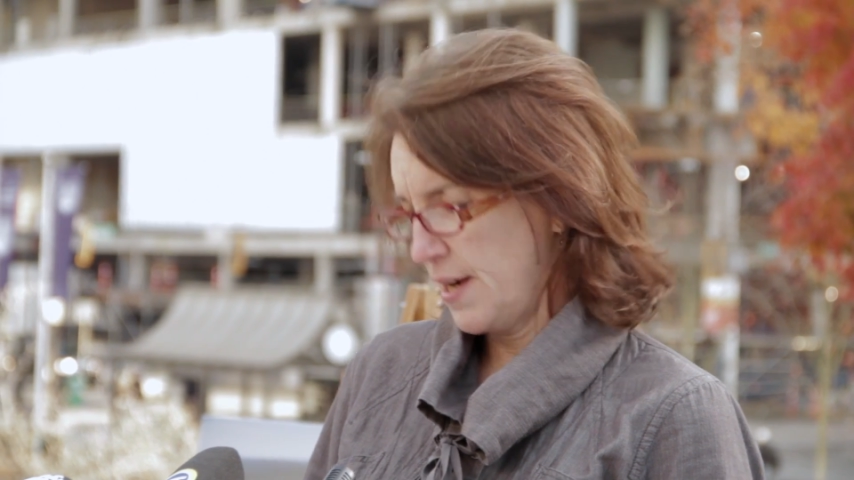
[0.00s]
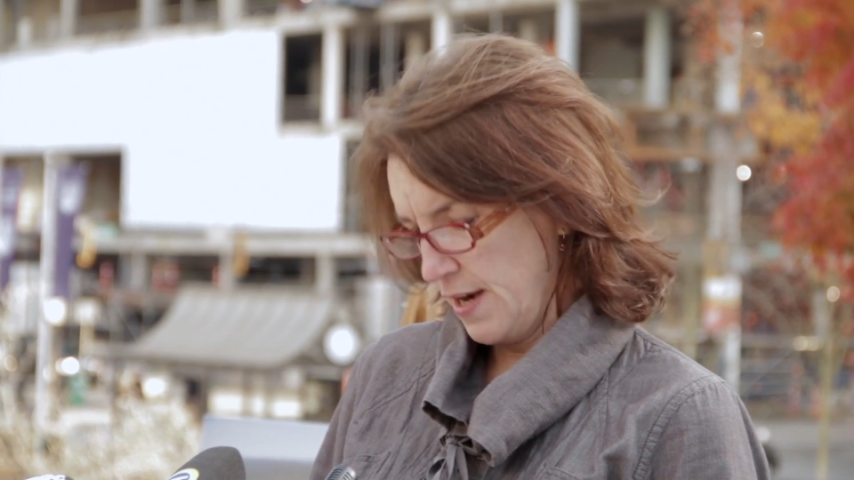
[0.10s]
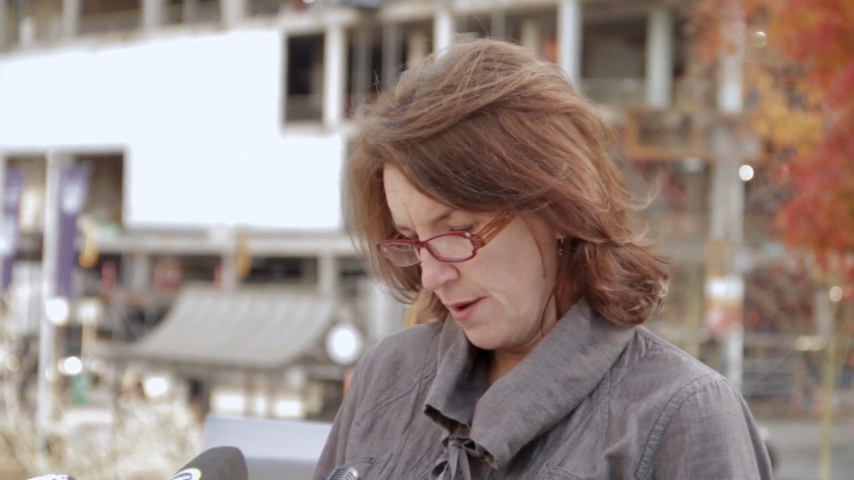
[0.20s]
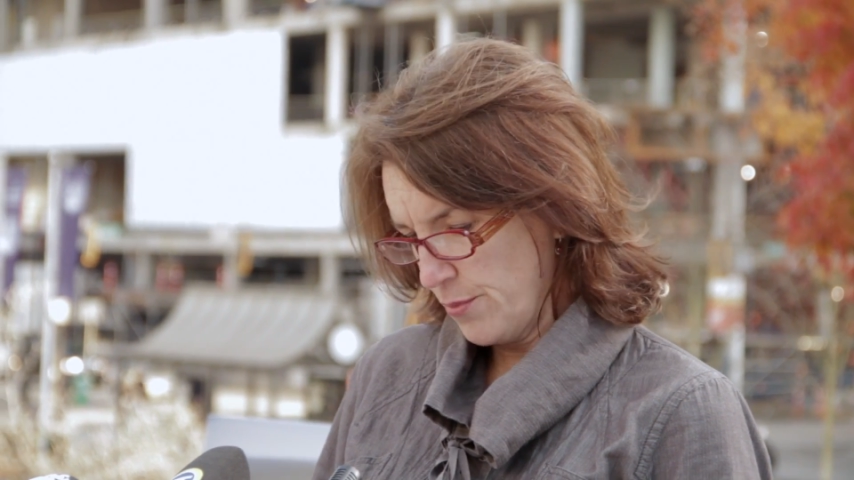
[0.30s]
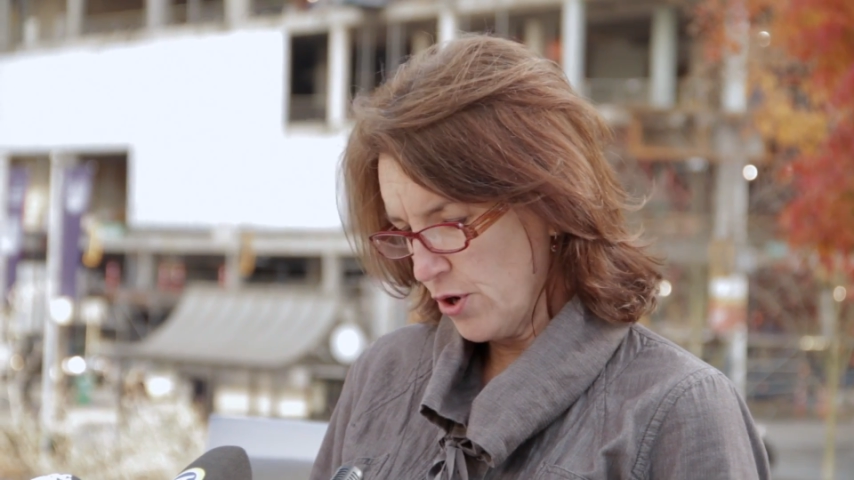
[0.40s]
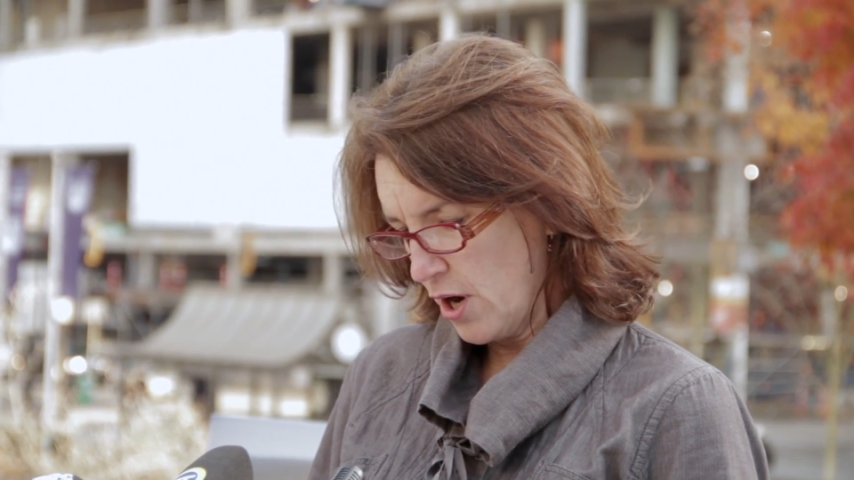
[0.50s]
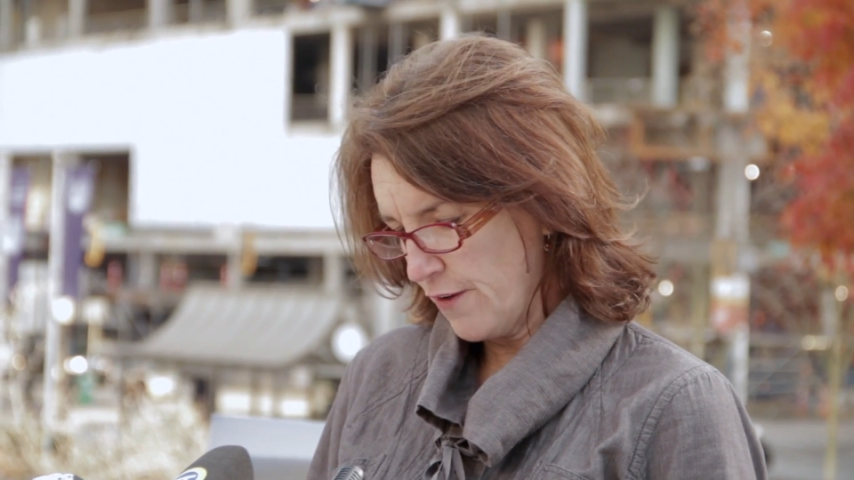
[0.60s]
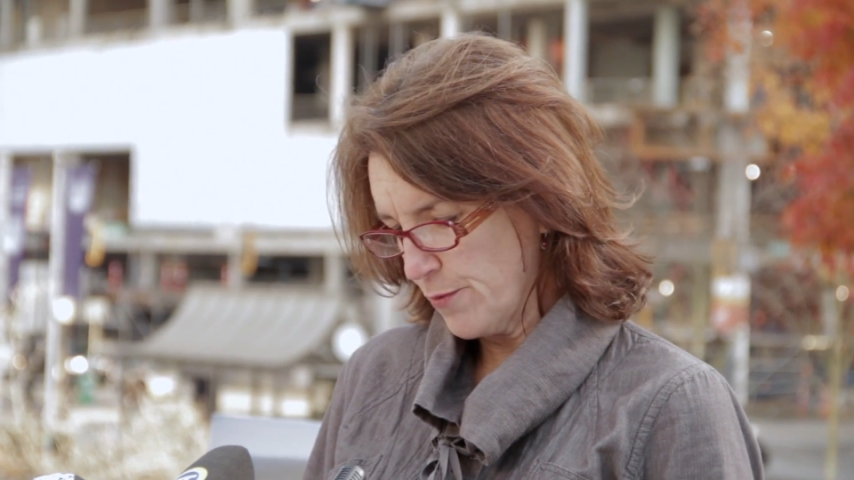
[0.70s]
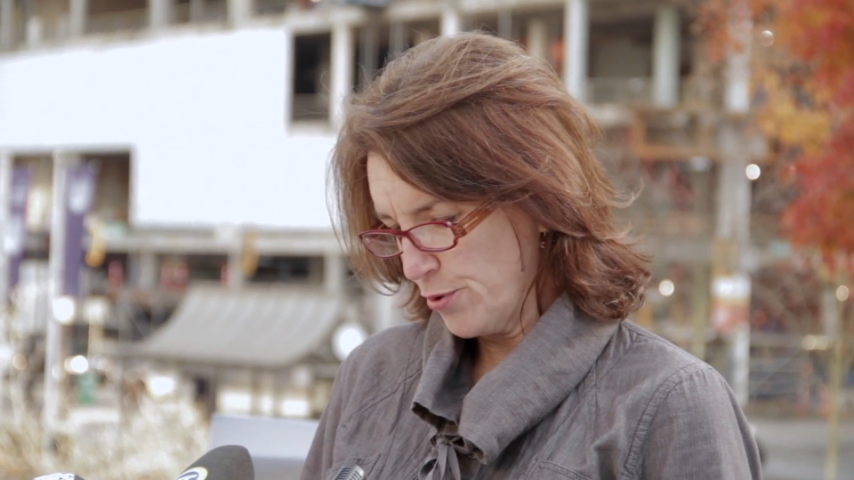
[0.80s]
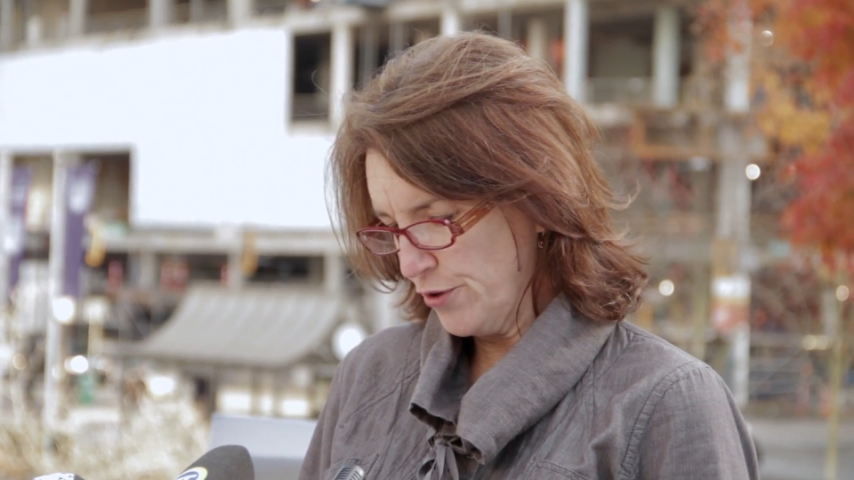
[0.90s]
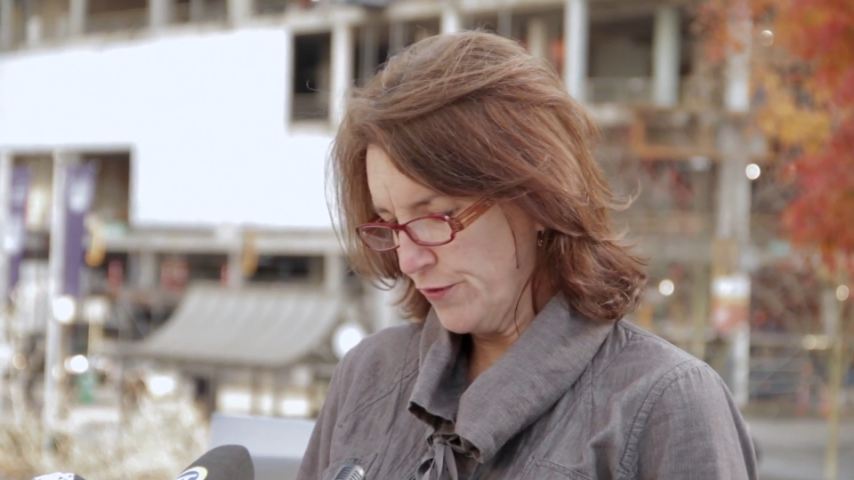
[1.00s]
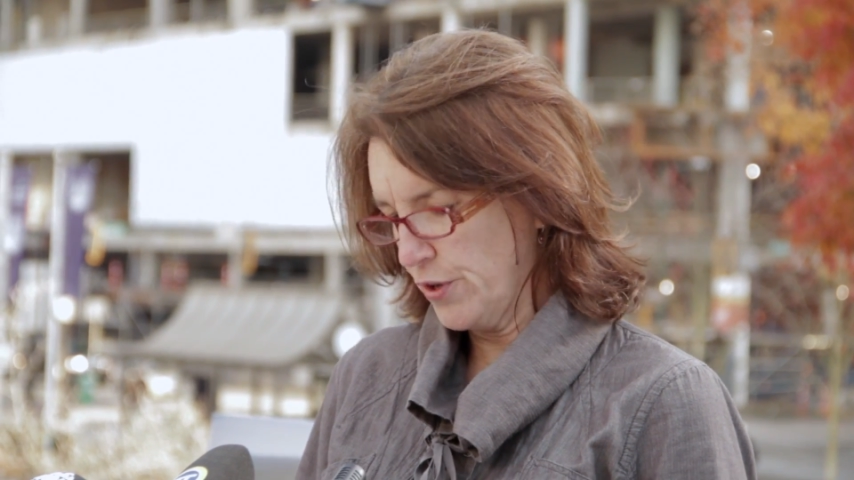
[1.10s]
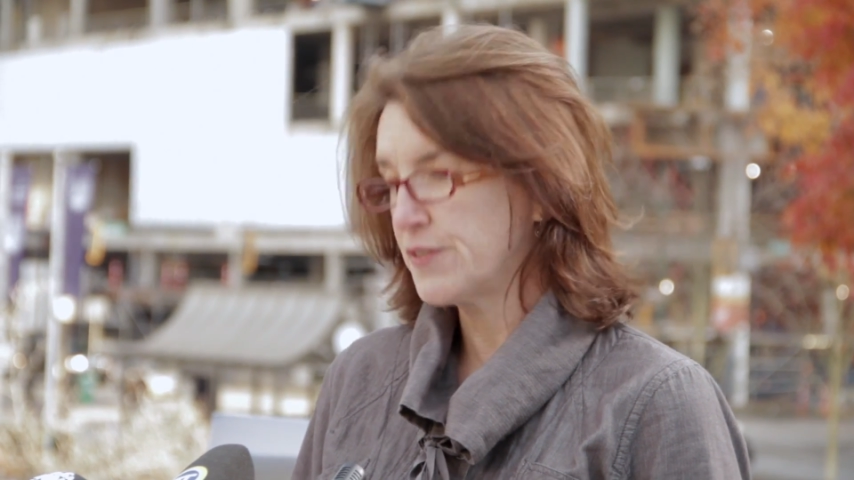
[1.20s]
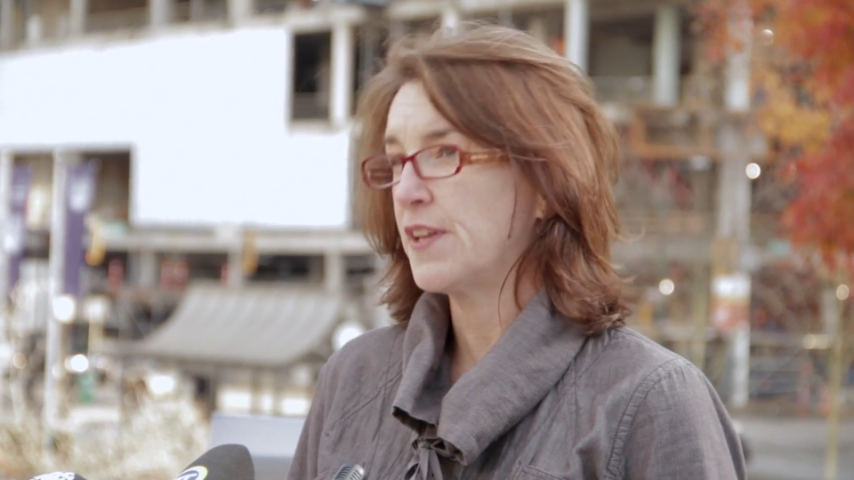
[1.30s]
a number of approvals